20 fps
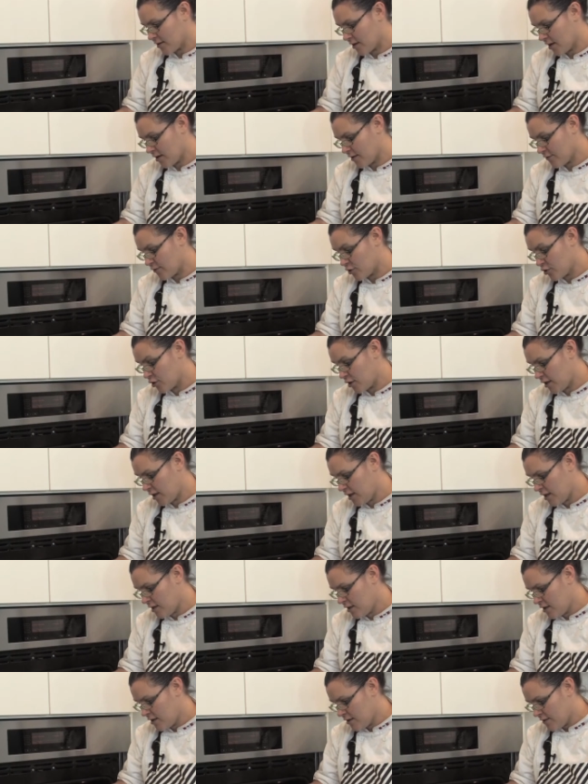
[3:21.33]
kind of cookie.
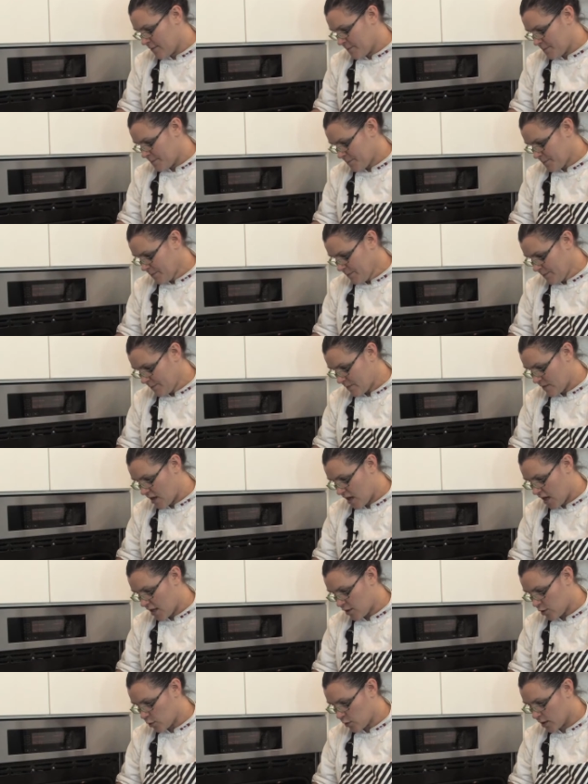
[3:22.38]

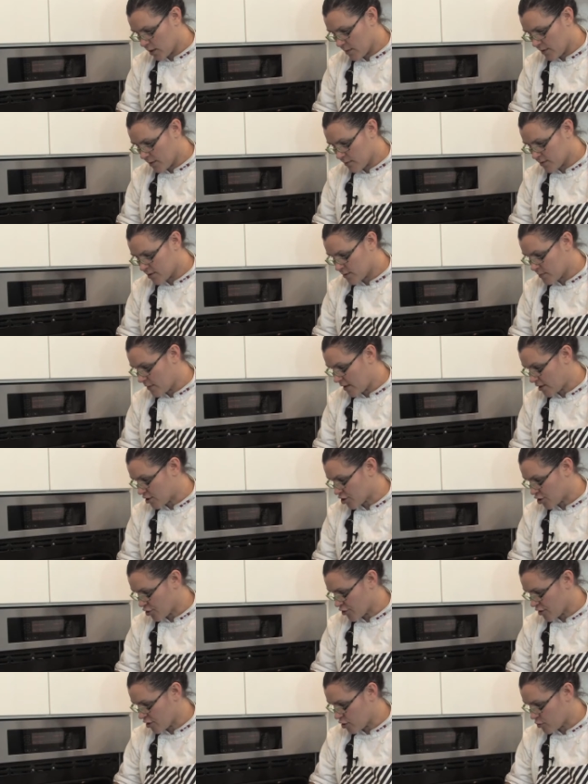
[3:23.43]
And you want to be able to make
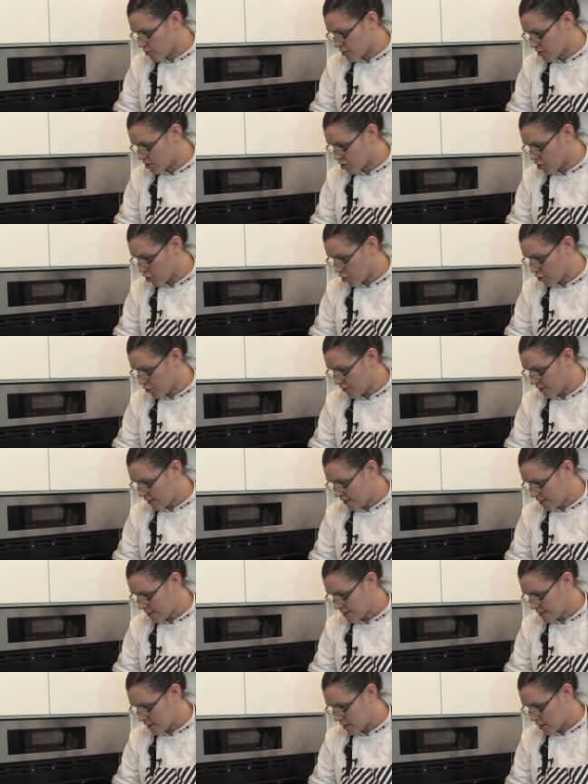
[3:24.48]
sure that you can turn
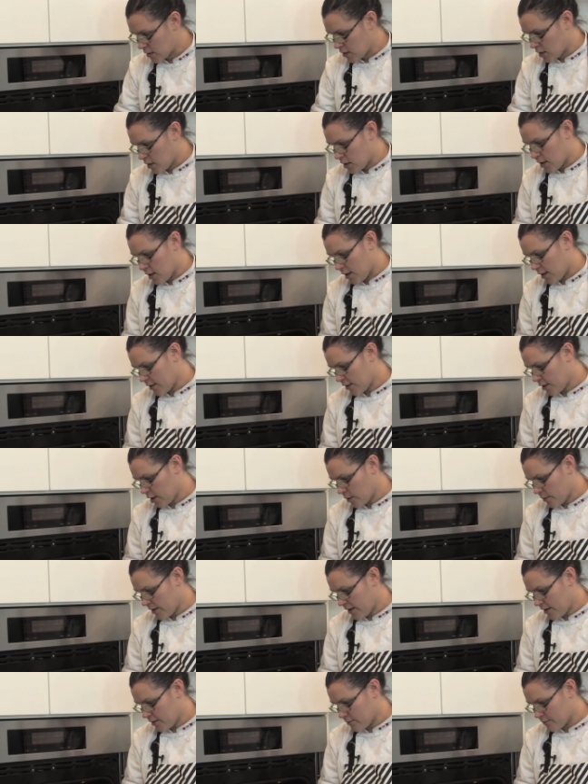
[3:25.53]
these a little
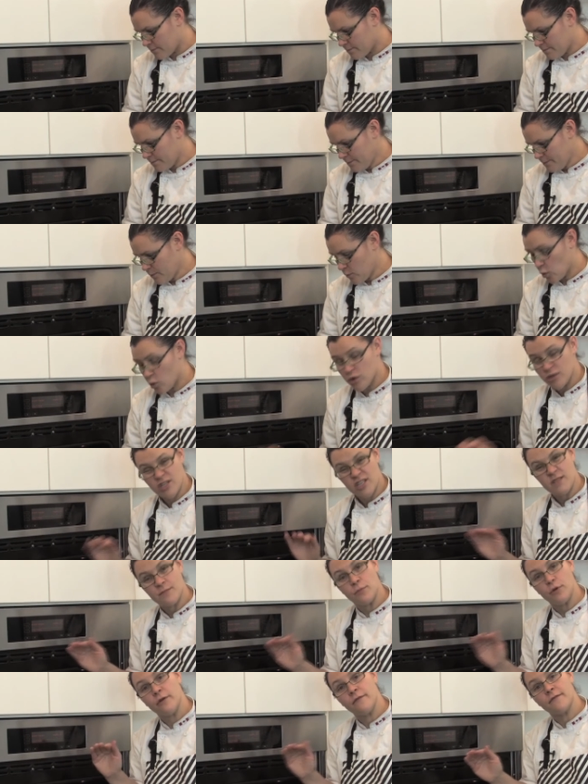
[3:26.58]
bit or just
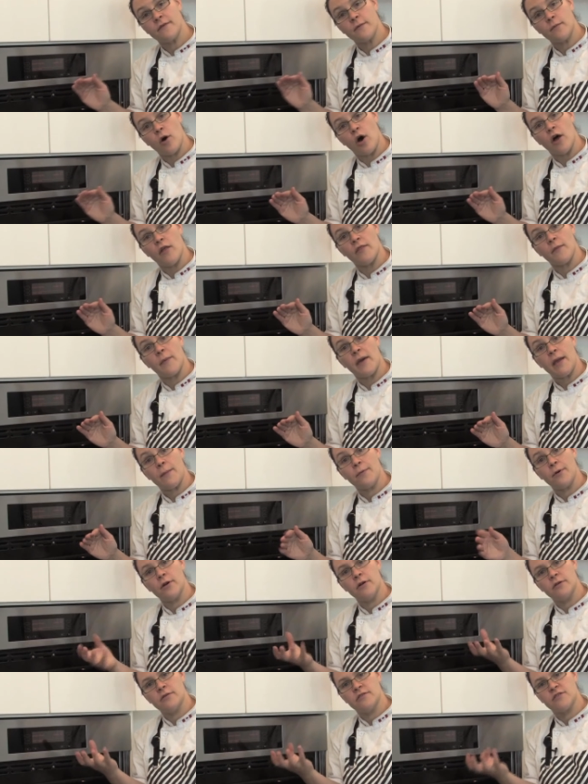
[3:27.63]
move them on the
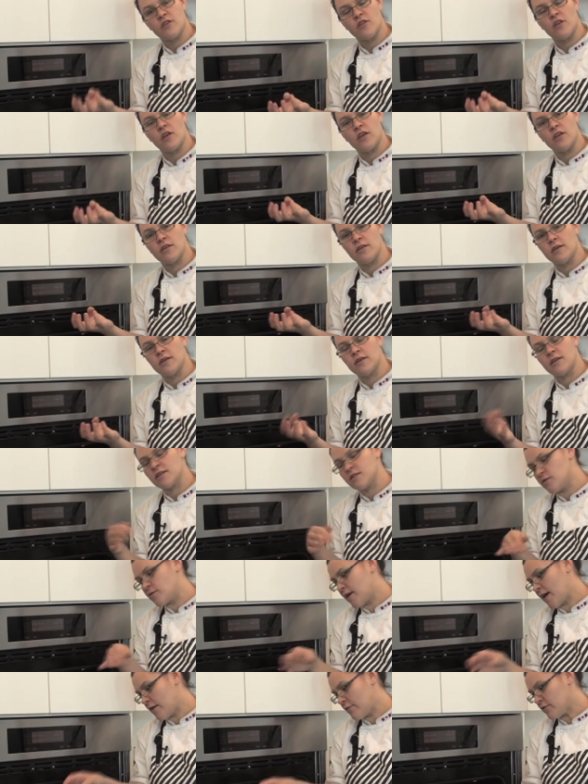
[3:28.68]
paper so that, because you
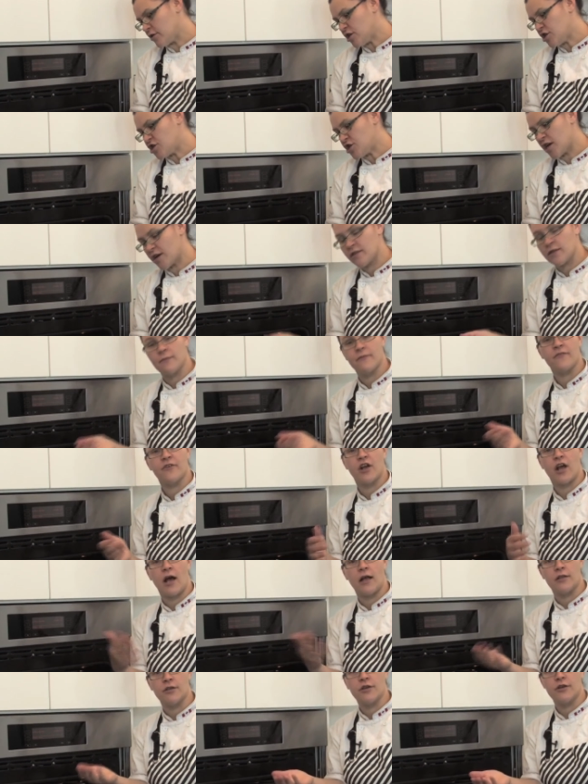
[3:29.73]
can't really check them for
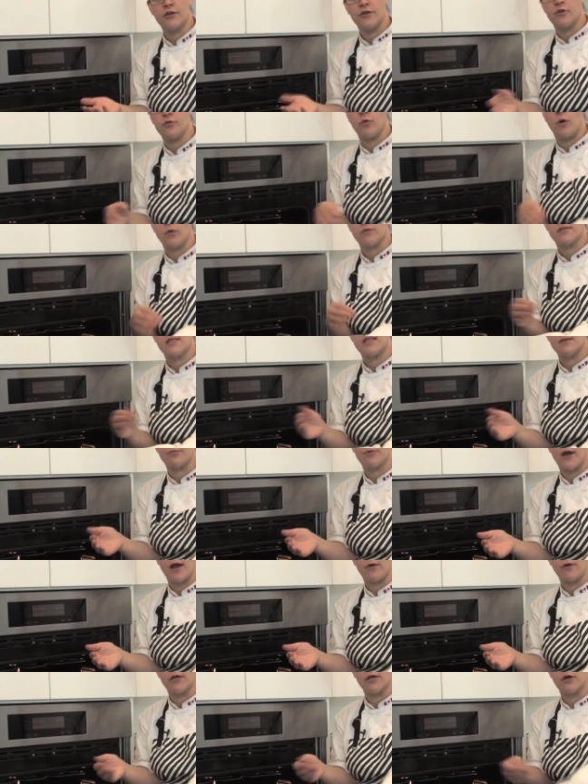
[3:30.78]
color. You won't see
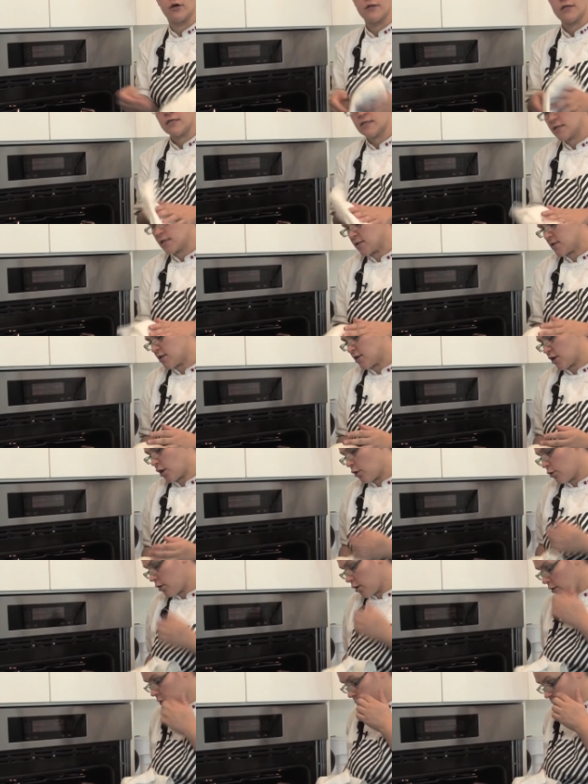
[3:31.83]
browning on these because of the
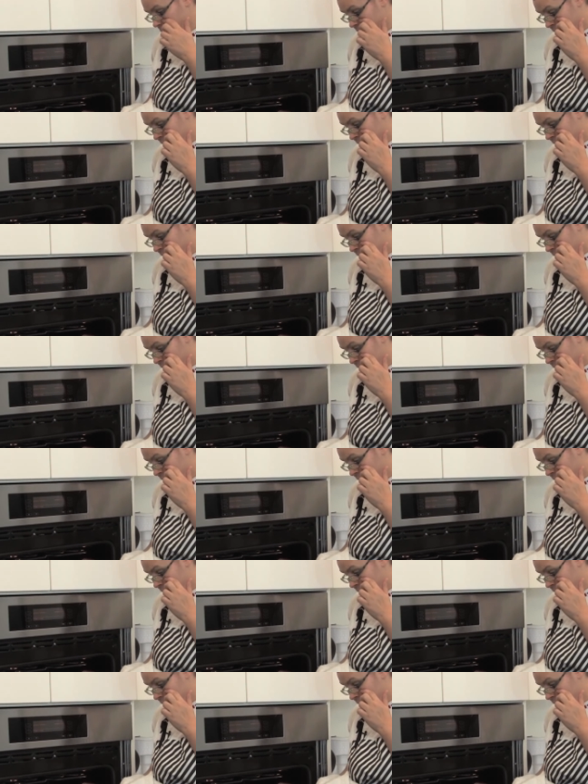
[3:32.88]
cocoa.